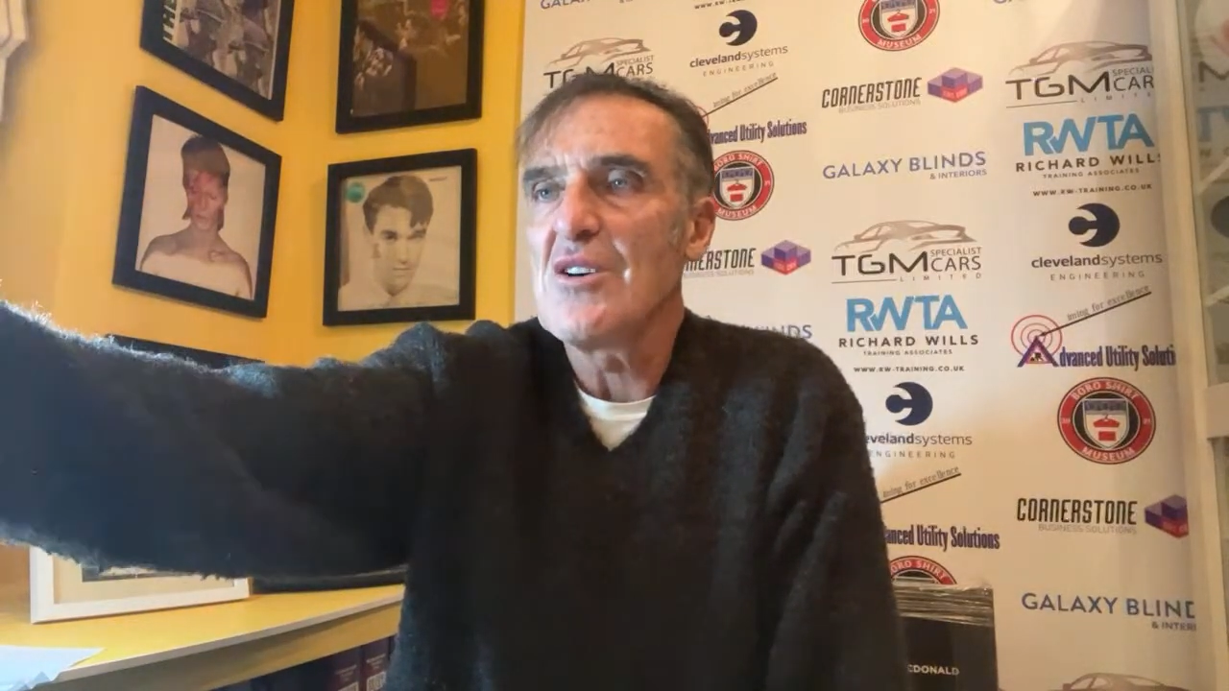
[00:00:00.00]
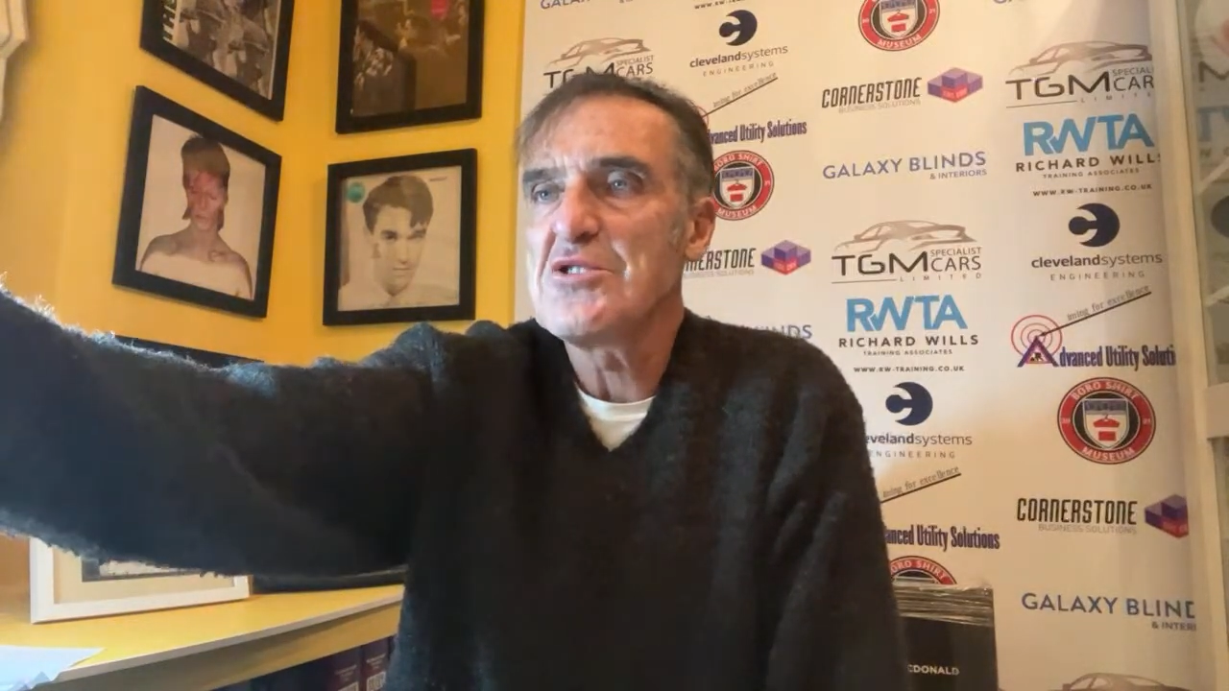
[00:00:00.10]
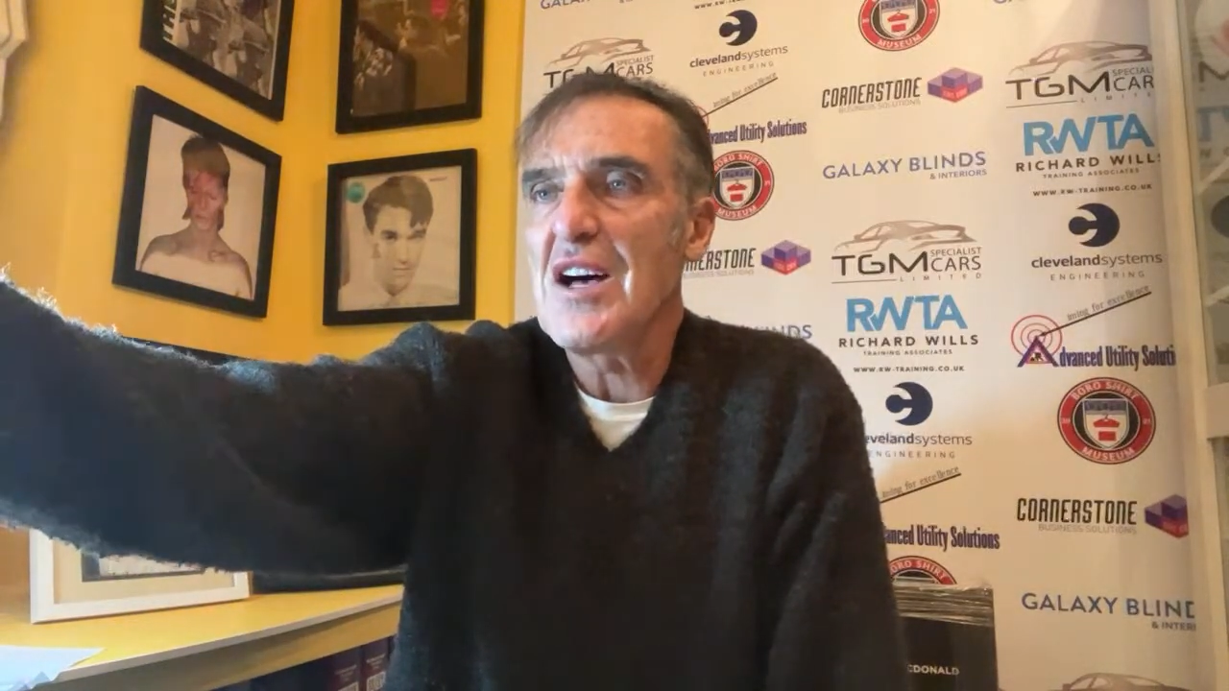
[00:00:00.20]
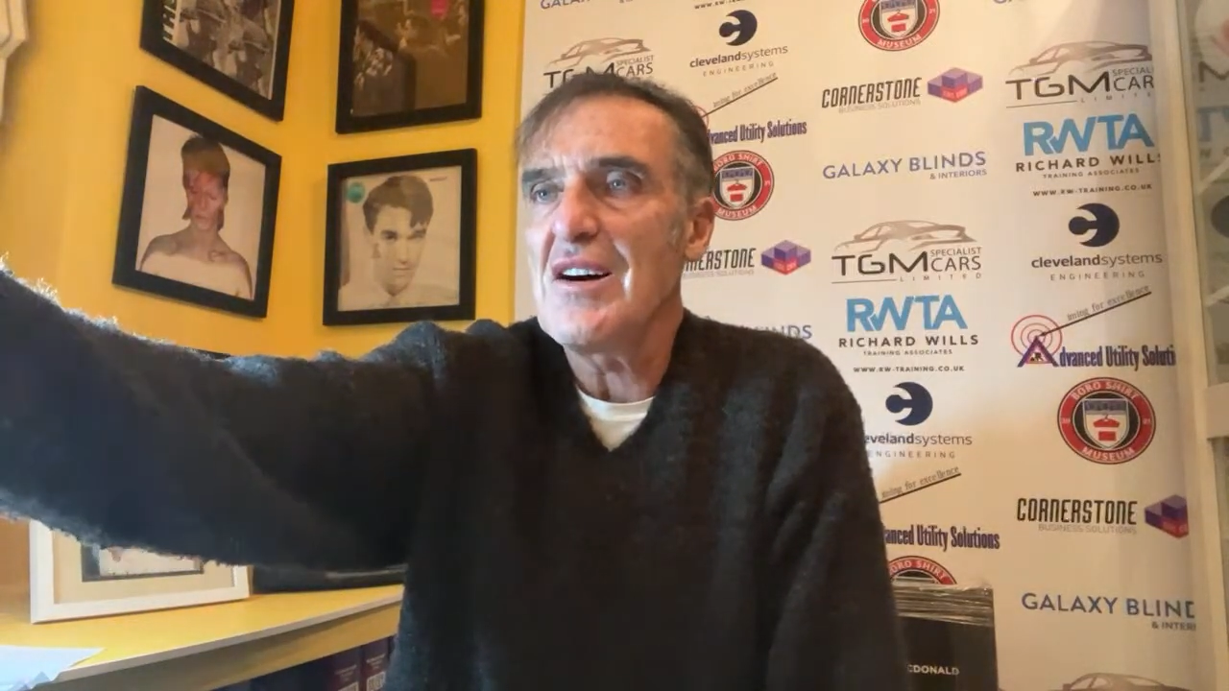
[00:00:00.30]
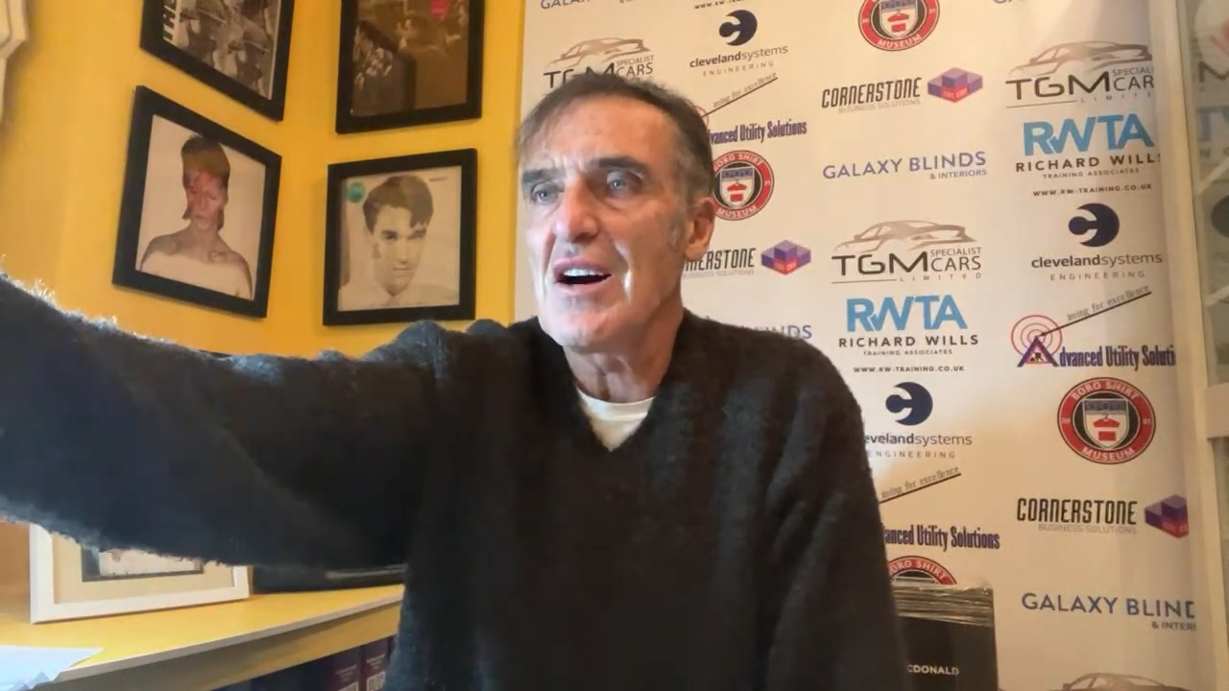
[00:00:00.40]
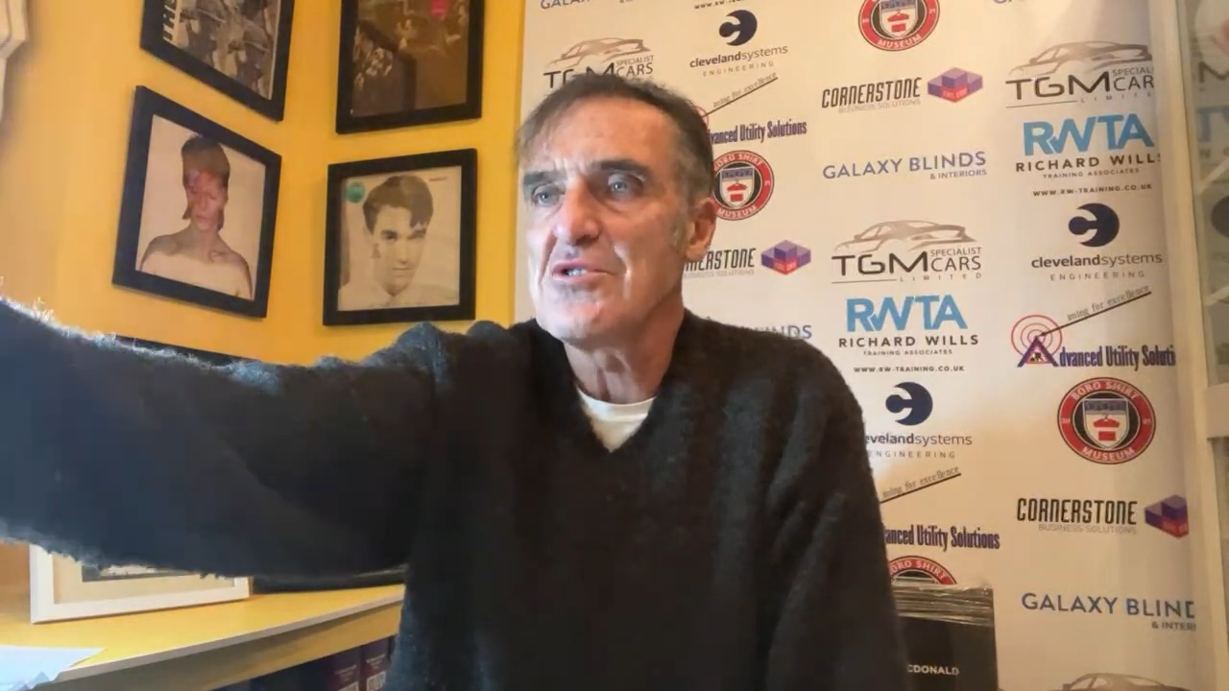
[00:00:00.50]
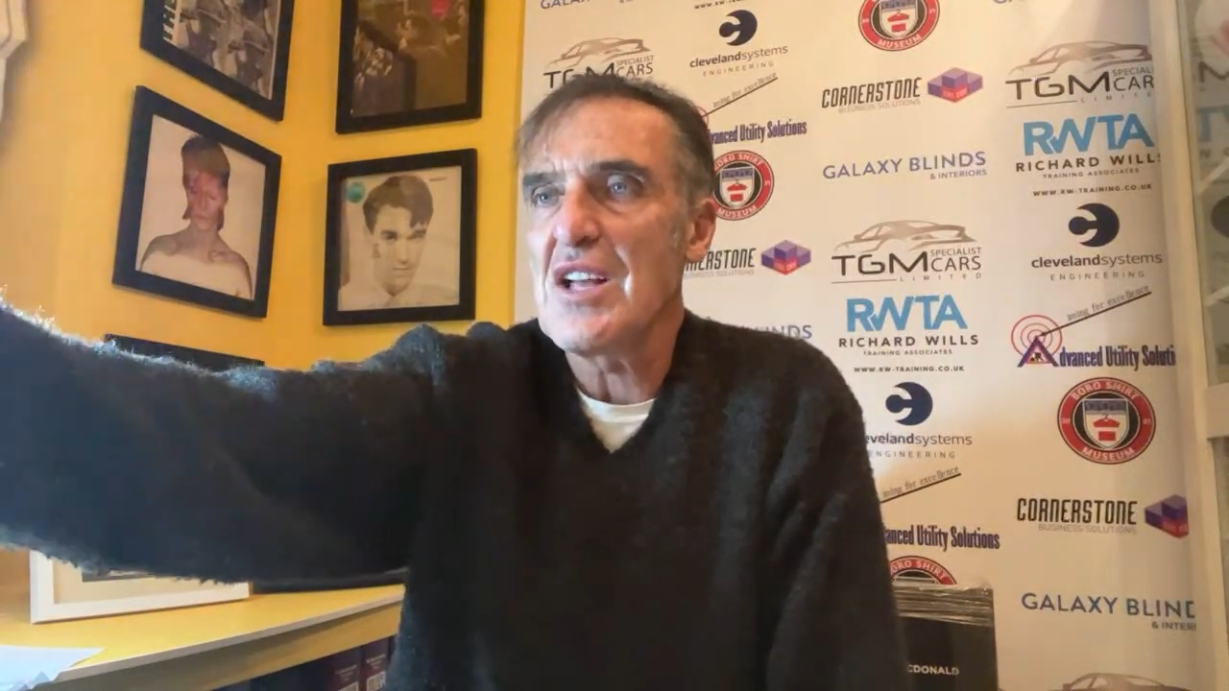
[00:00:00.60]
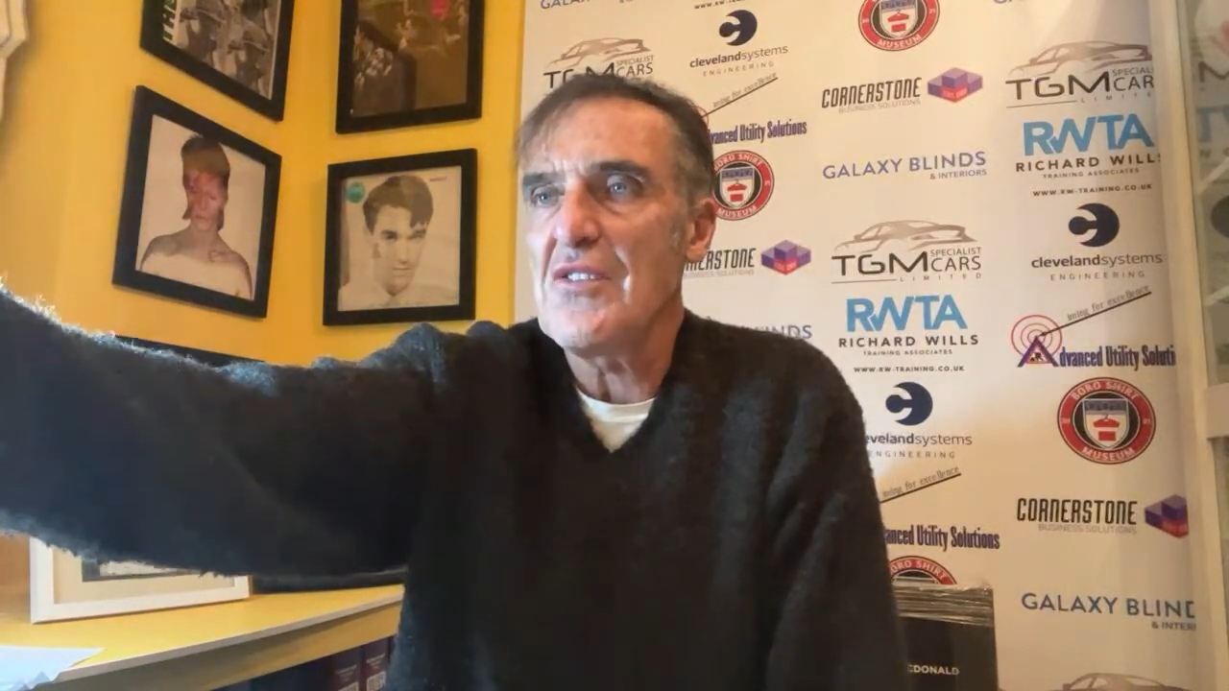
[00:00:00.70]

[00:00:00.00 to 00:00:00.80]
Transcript: start